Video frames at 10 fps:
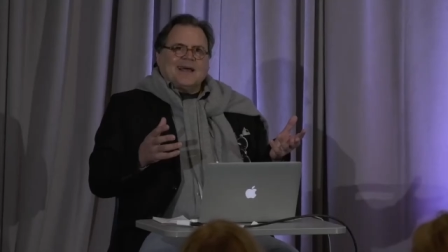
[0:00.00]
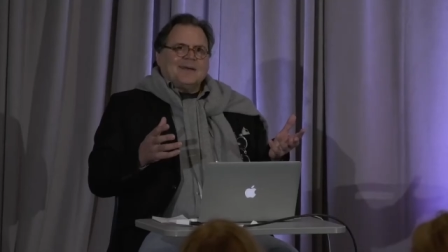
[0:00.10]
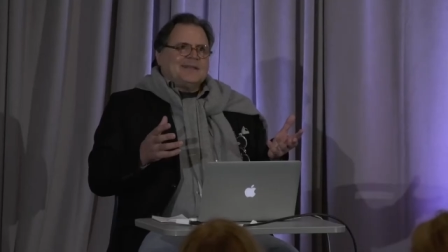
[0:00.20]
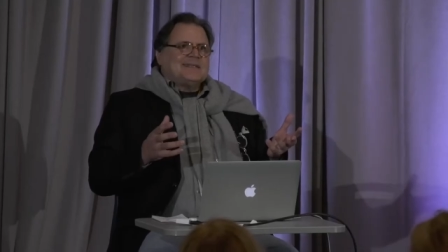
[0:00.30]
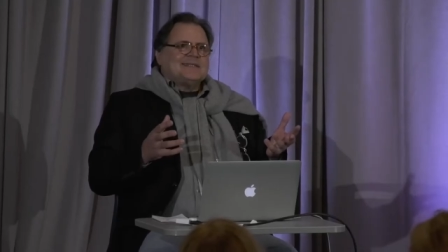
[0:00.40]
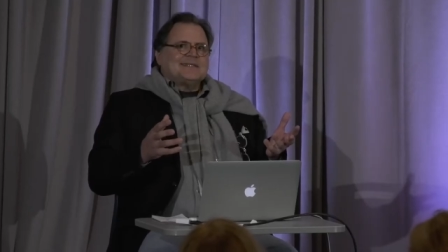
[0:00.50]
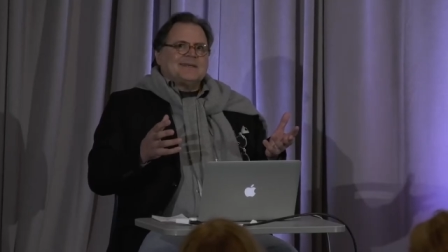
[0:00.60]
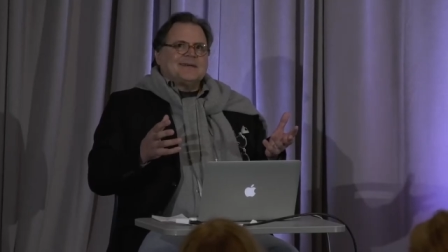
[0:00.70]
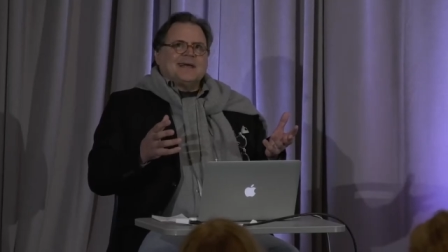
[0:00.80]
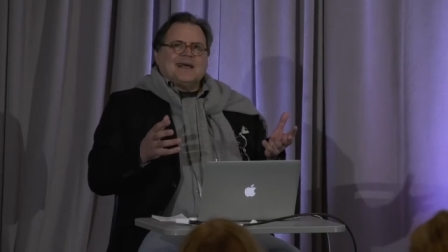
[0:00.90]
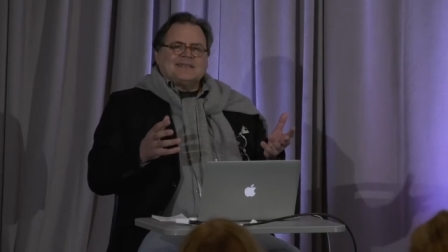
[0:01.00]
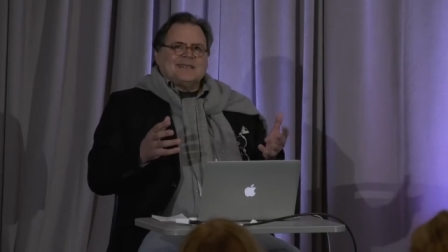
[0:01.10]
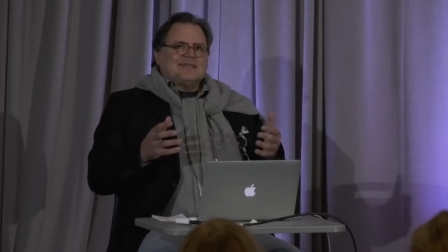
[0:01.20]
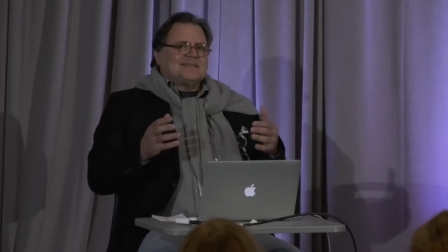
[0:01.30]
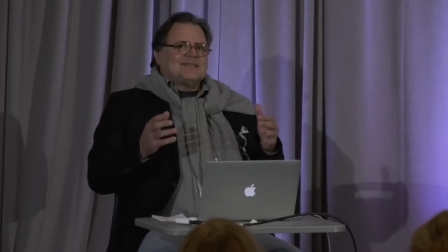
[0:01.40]
I mean, this is, I
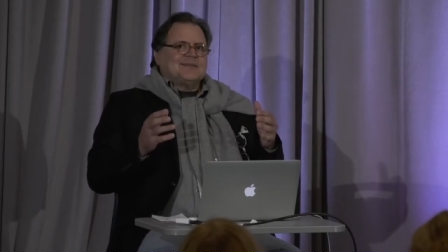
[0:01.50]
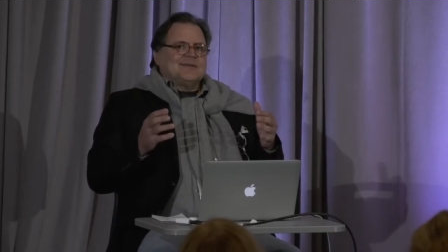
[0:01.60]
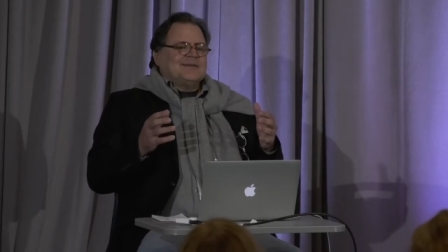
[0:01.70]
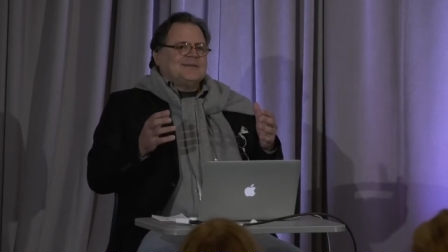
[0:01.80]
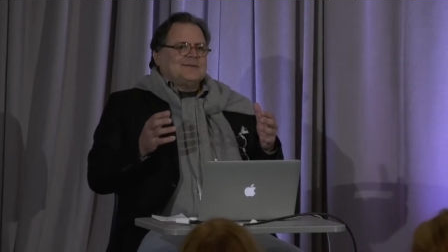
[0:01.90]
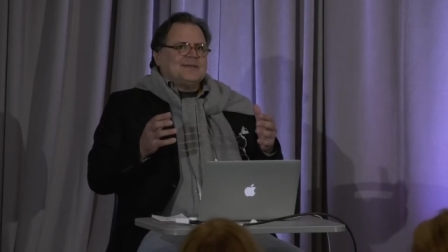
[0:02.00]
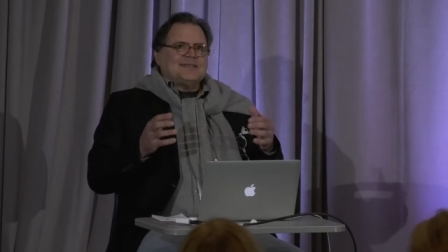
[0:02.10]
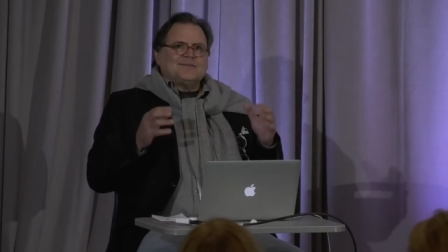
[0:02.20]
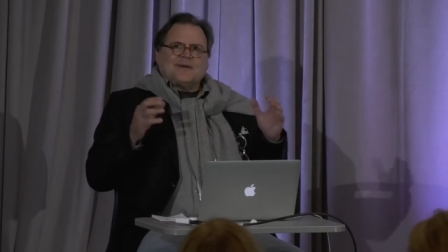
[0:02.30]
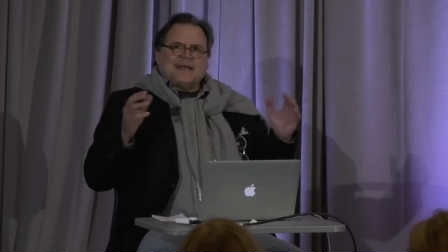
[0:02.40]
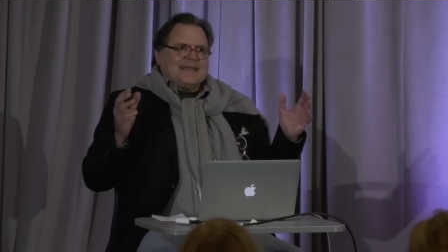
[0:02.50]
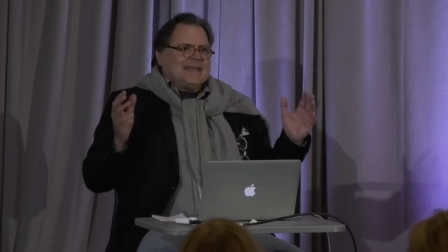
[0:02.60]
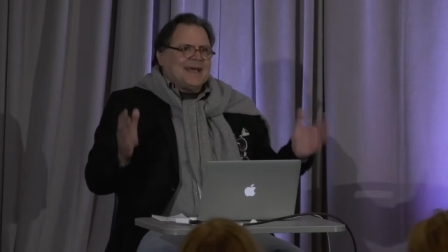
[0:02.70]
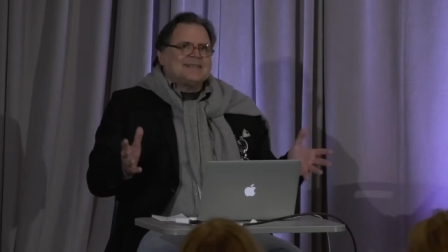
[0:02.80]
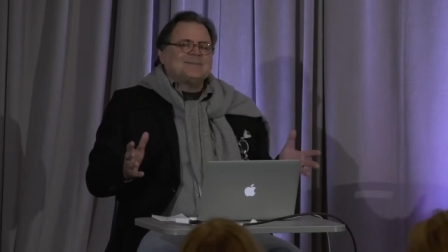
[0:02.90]
said, this is, this is fucking
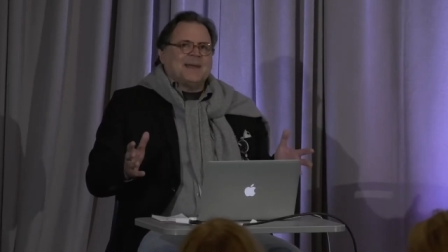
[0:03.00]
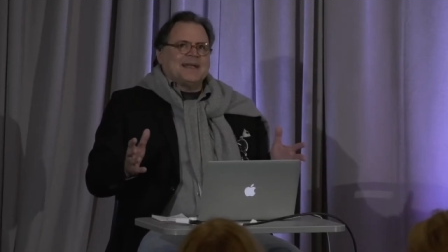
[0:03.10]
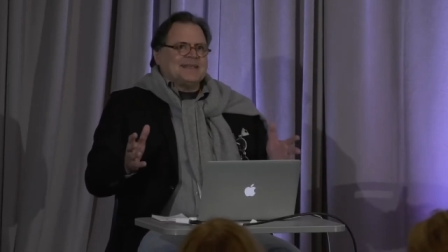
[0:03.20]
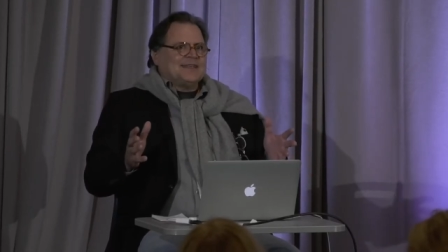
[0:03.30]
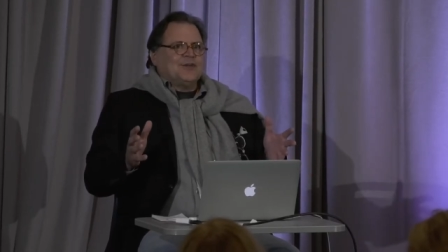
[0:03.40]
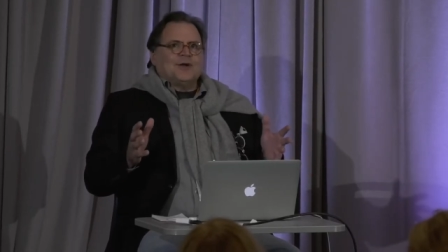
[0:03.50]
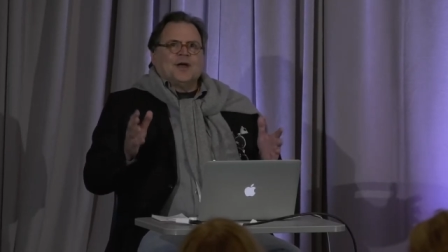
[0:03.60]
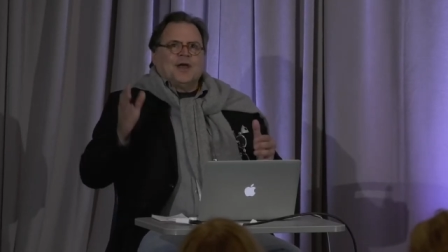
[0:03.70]
nuts, man. I said, you know,